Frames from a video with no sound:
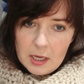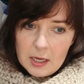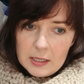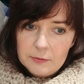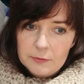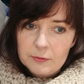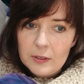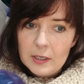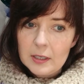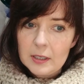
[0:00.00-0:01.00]
I've
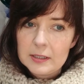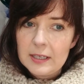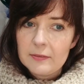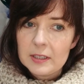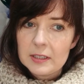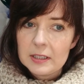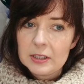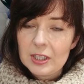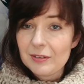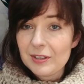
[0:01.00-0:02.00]
given it to
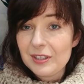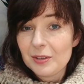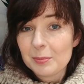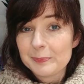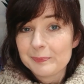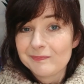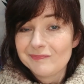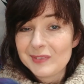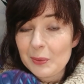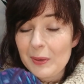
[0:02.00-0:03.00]
the charity shop,
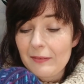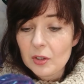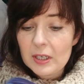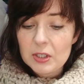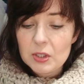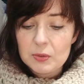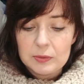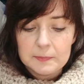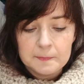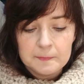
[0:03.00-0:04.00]
so I haven't got enough.